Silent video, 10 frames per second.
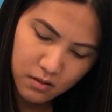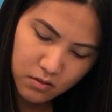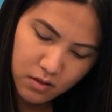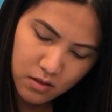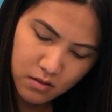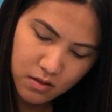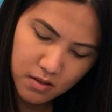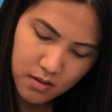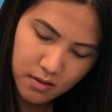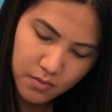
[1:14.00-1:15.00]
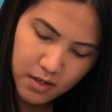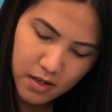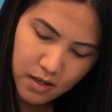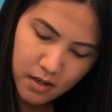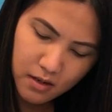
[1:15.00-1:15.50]
So here is
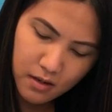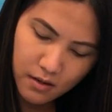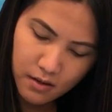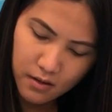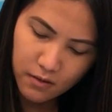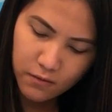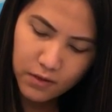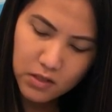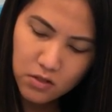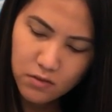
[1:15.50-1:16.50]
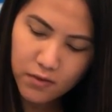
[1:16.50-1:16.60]
my finished